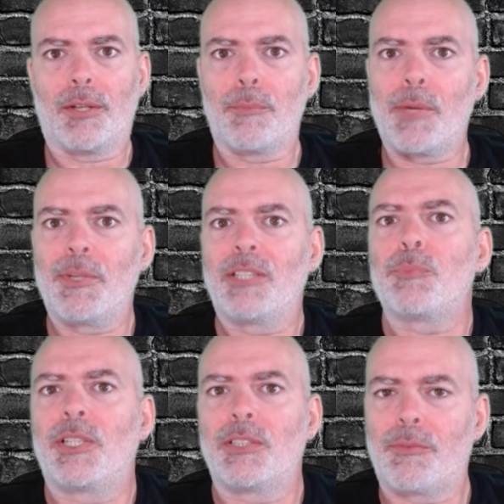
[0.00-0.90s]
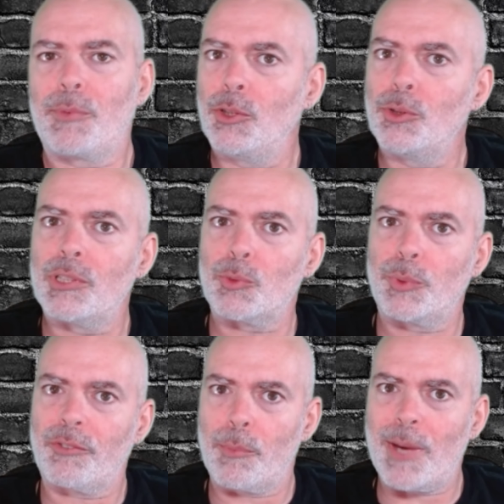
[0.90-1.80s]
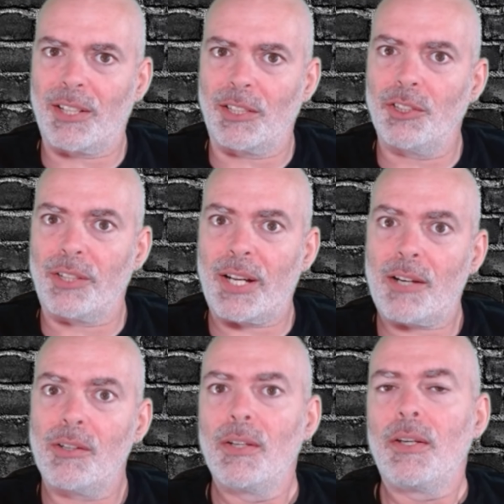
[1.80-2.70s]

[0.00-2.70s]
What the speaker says: And maybe it's because I've been using this wheel for about a year now,